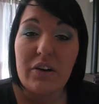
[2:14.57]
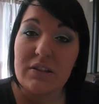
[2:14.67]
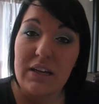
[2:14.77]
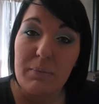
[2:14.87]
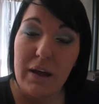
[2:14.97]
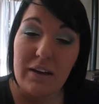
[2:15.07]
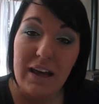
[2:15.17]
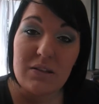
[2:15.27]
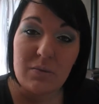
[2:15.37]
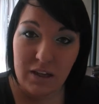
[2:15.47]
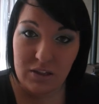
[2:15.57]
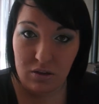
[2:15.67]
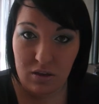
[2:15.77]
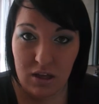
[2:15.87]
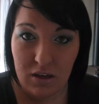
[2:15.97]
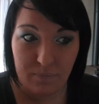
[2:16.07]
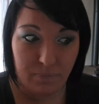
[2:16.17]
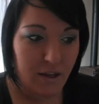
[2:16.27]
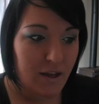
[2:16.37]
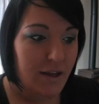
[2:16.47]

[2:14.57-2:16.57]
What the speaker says: because our nails will get too thin.